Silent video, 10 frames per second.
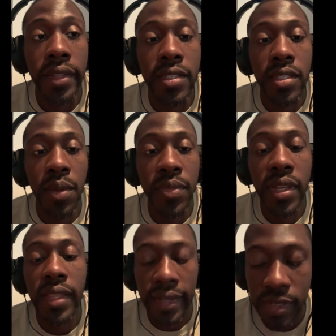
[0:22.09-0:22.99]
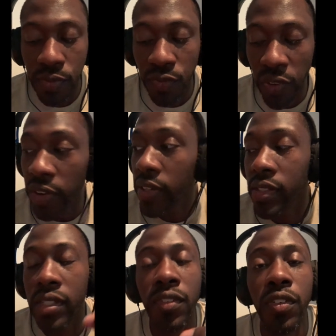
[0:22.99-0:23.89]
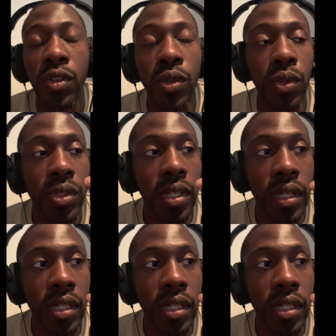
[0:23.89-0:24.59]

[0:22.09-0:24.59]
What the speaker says: something that's very difficult